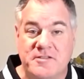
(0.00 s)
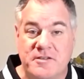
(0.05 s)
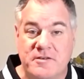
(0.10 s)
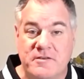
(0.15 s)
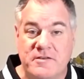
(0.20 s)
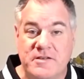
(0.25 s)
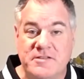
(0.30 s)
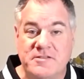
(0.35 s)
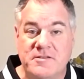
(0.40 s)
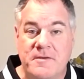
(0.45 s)

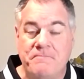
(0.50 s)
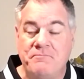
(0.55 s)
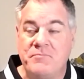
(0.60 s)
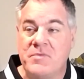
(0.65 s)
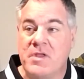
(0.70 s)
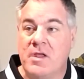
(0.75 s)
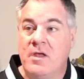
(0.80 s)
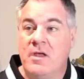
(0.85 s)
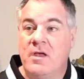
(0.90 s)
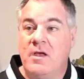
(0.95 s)
series
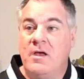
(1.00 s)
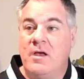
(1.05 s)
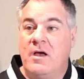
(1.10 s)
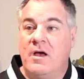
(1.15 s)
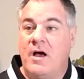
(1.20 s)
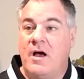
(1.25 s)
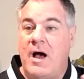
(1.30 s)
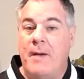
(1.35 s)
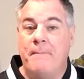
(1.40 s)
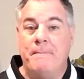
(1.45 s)

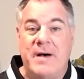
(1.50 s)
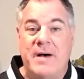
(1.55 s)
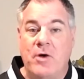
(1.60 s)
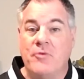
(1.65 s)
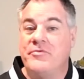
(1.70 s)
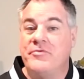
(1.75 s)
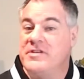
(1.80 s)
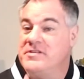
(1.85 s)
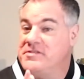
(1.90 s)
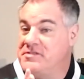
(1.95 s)

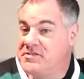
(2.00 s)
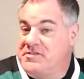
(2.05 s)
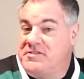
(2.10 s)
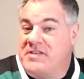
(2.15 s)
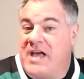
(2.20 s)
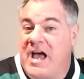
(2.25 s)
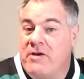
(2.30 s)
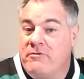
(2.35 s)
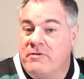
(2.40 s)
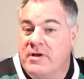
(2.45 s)
about this
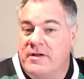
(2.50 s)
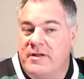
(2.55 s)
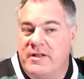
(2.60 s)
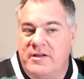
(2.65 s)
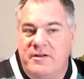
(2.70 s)
siren.